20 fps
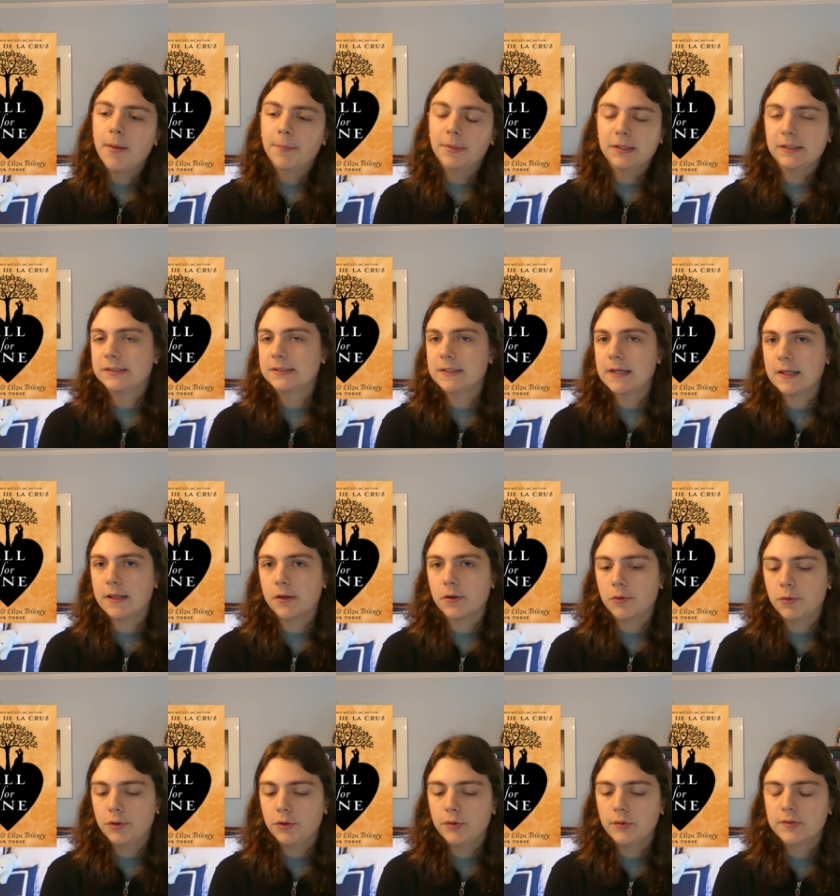Melissa De La
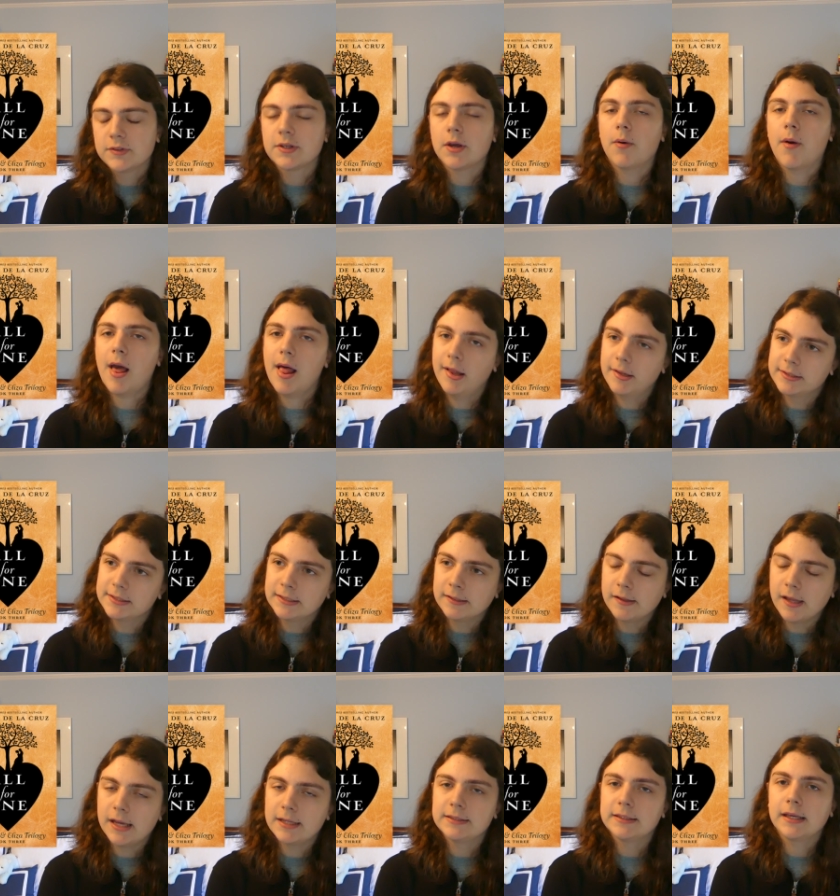Cruz. So, Alex and
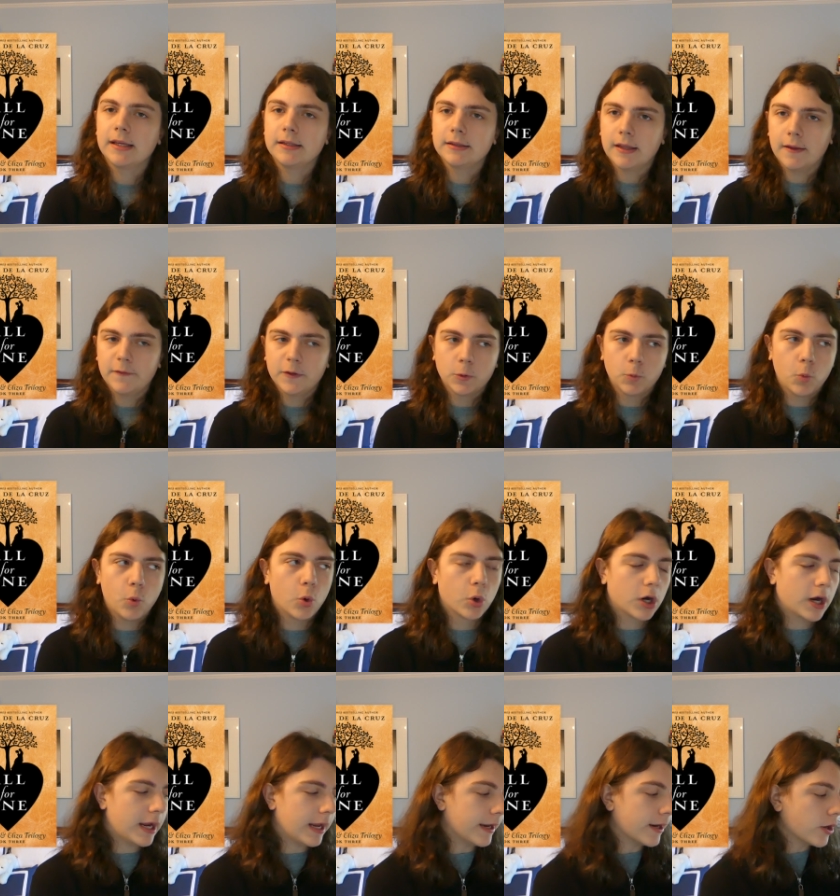Eliza, Love and
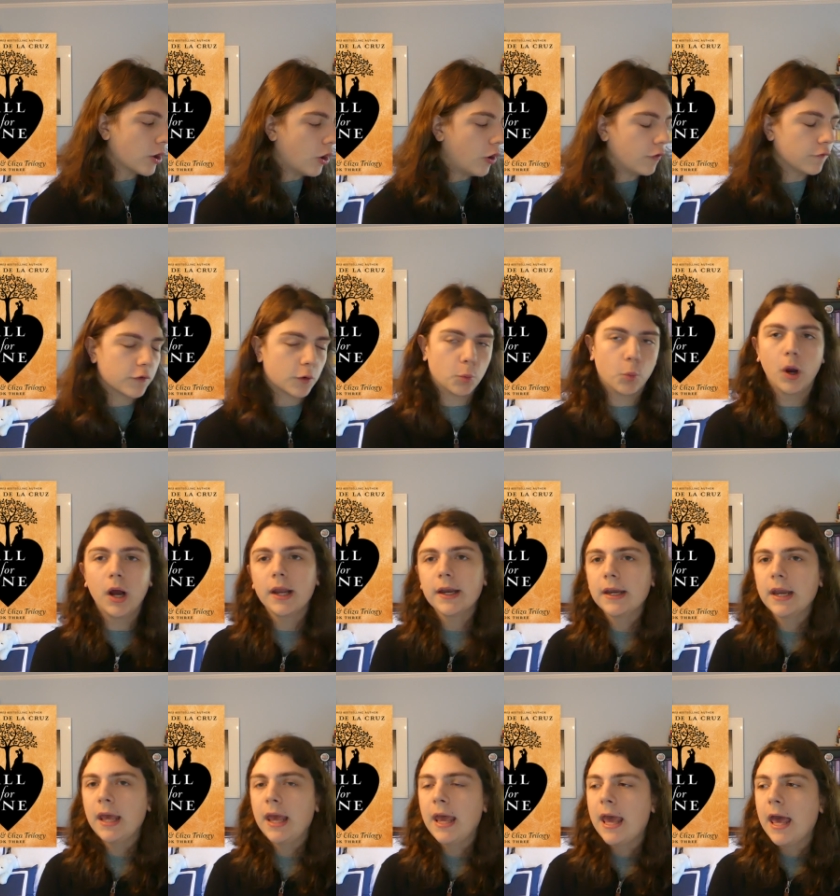War, and All for
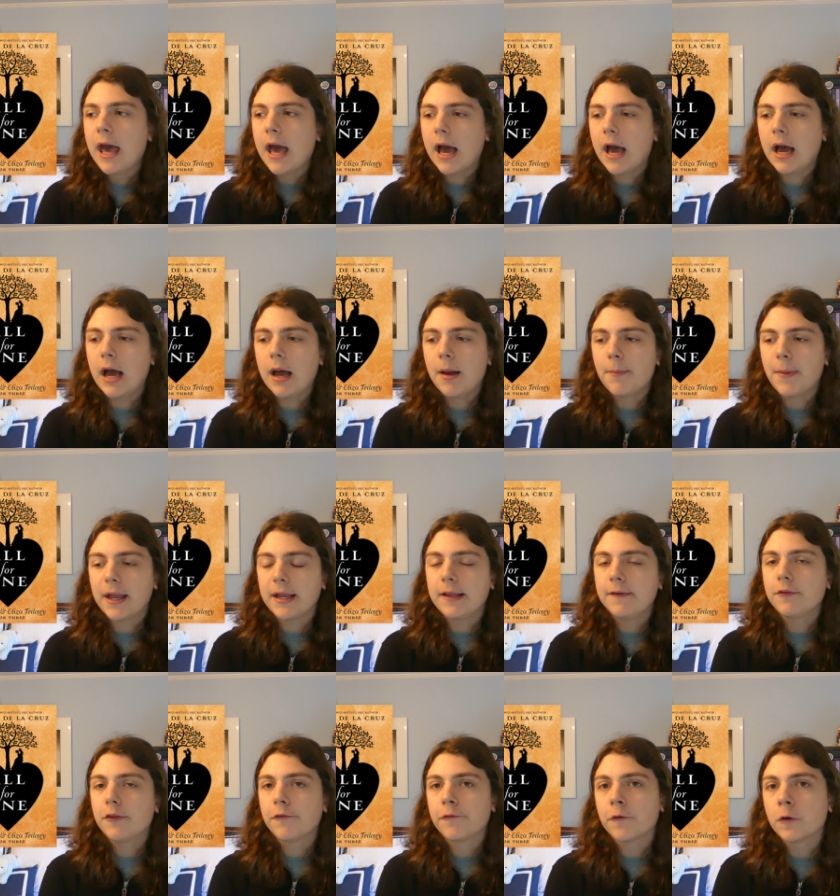One. Um, I
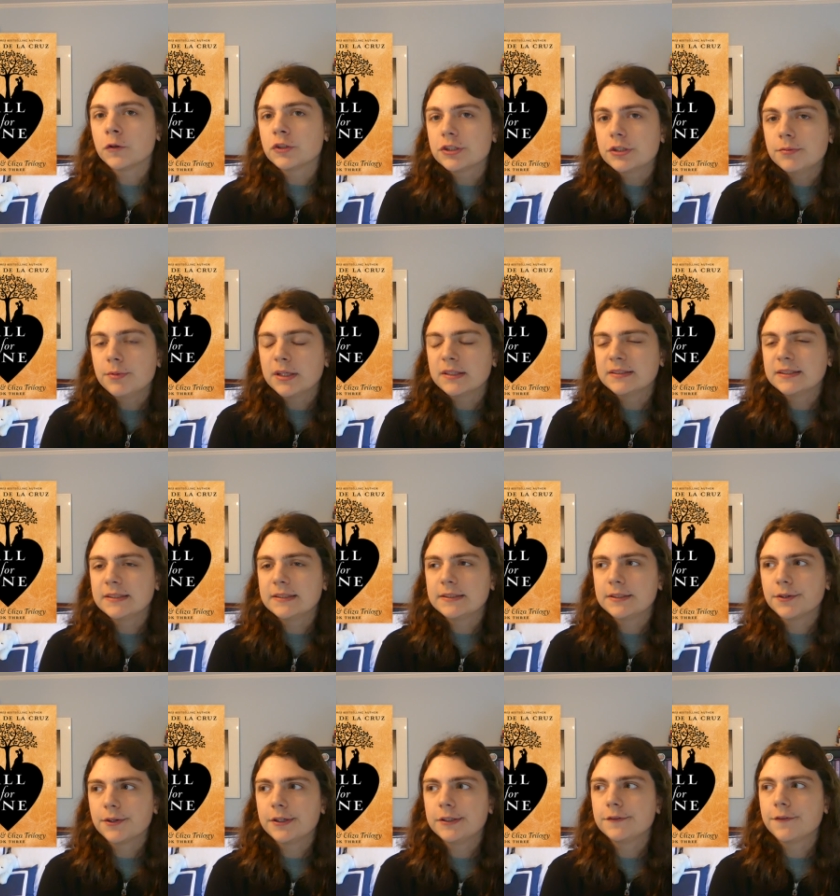gave the first two books in the
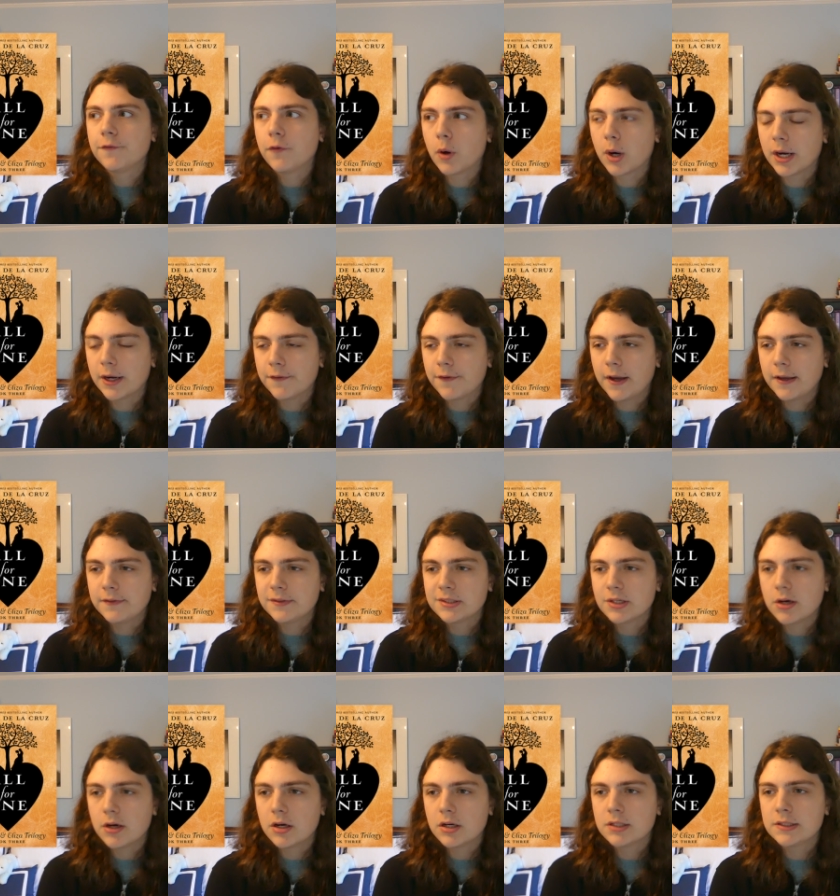series four out of five
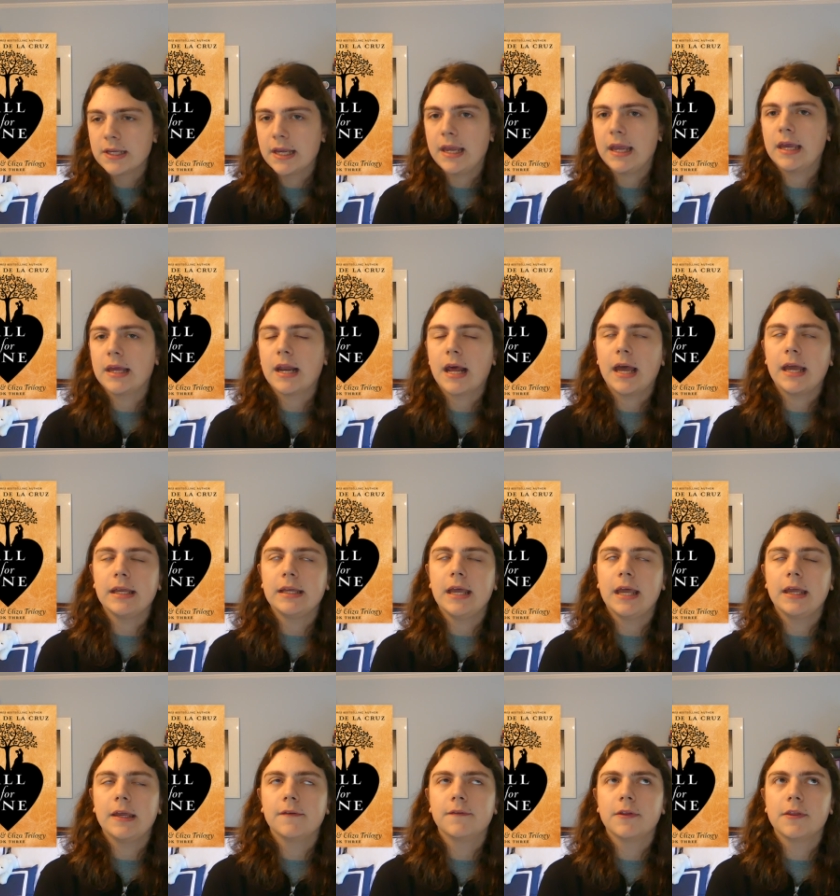stars, and I
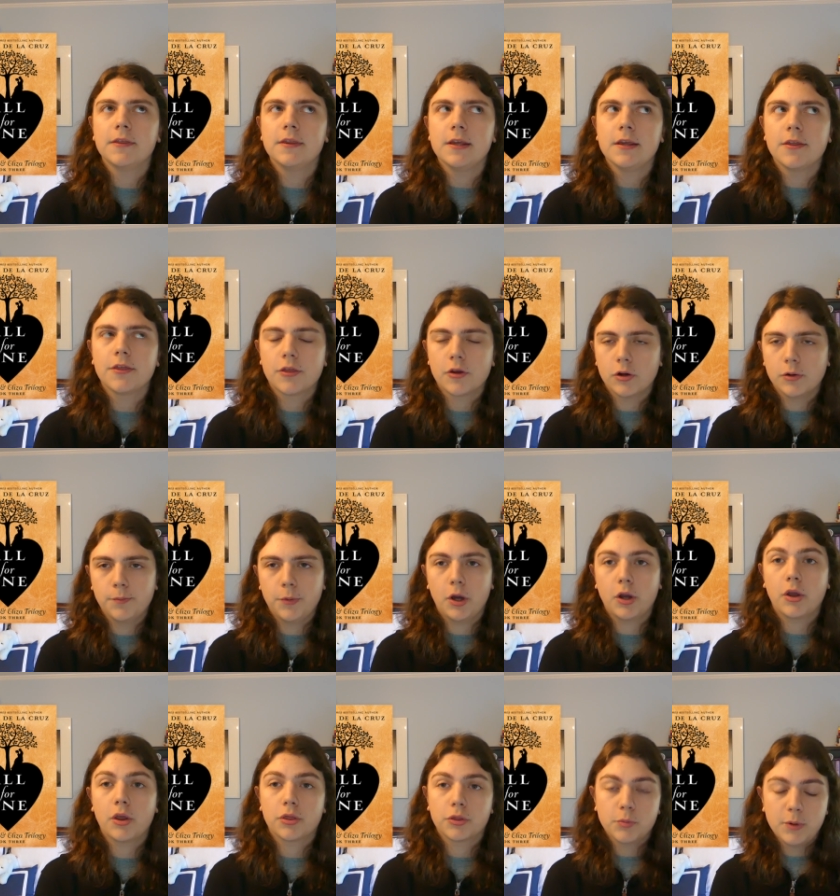gave the third
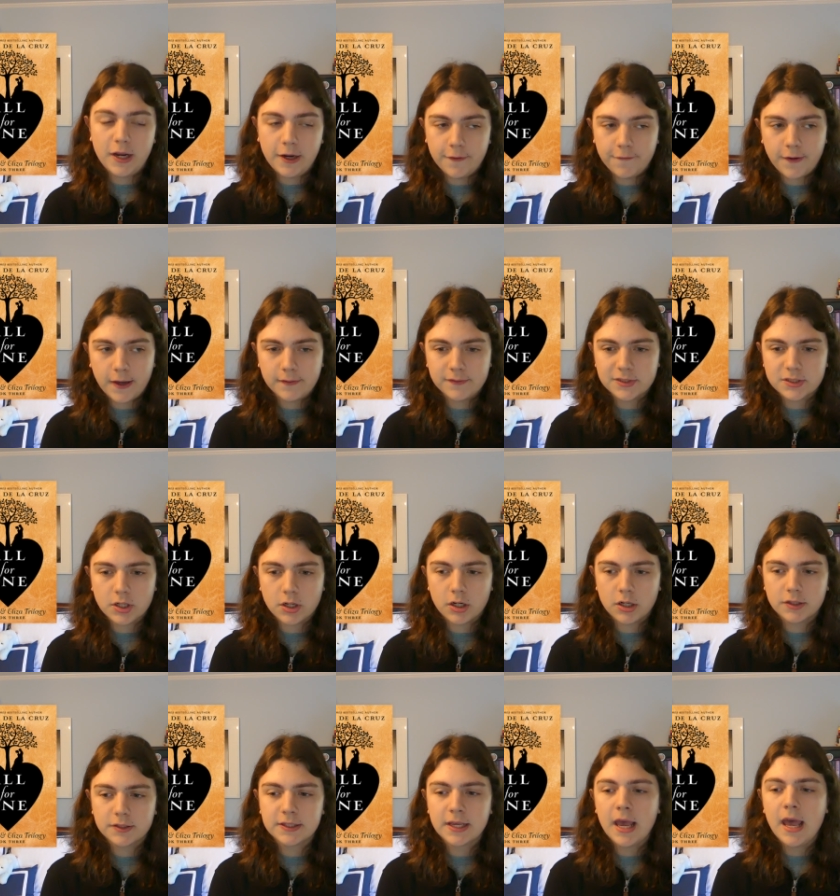book three out of five
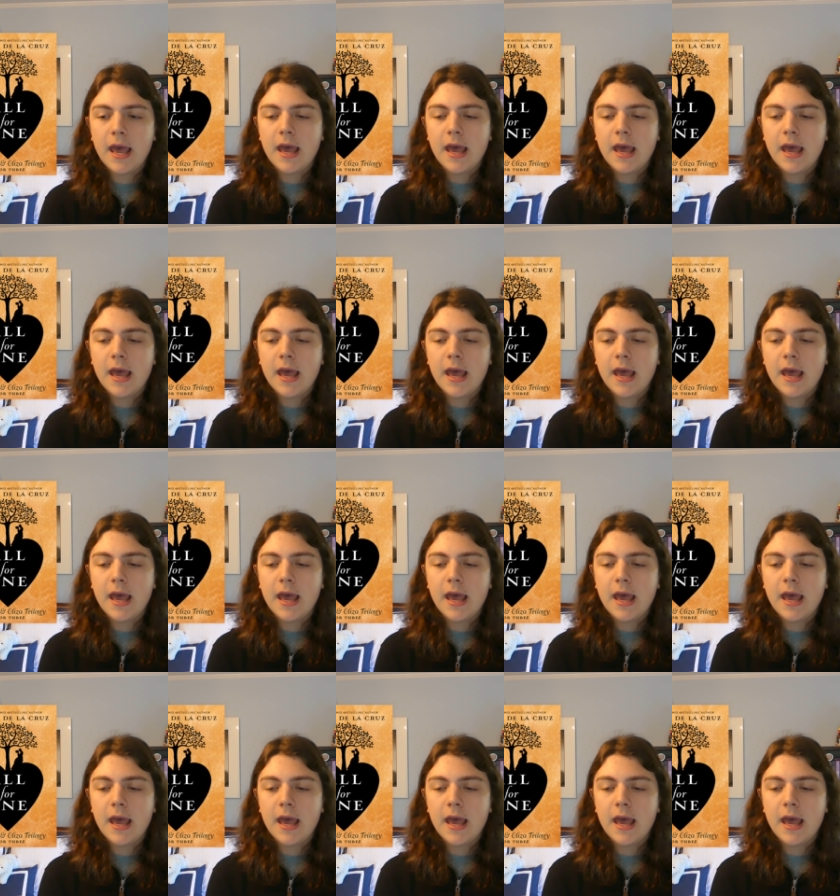stars.